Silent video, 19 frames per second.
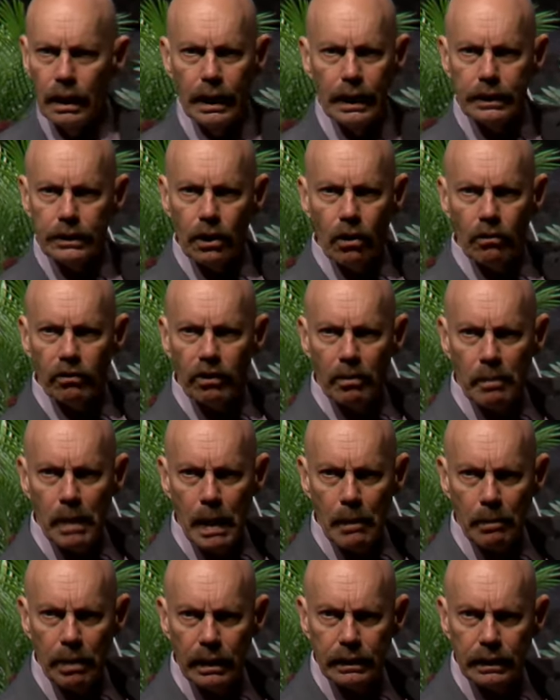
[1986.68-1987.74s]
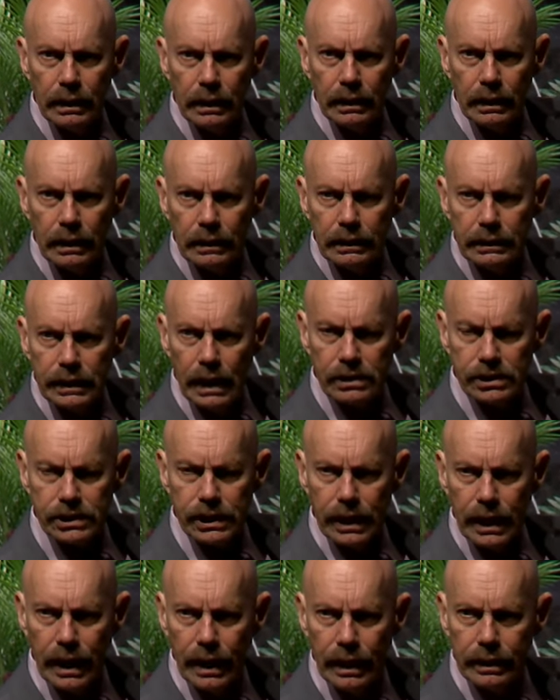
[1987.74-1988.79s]
and don't remember
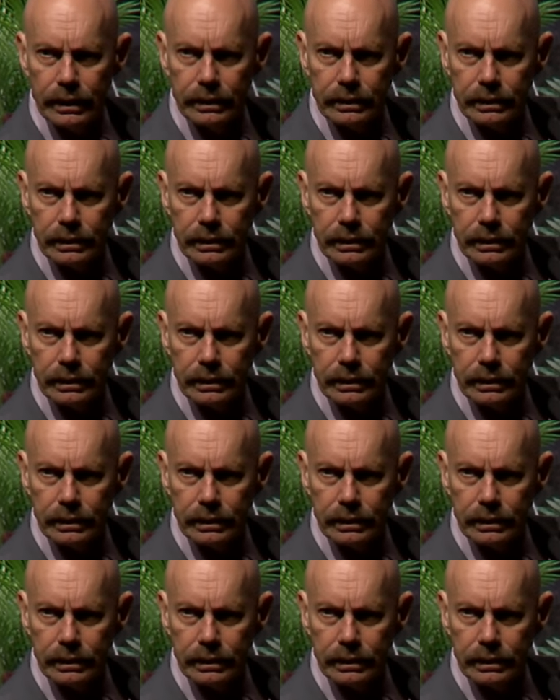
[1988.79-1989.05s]
yesterday.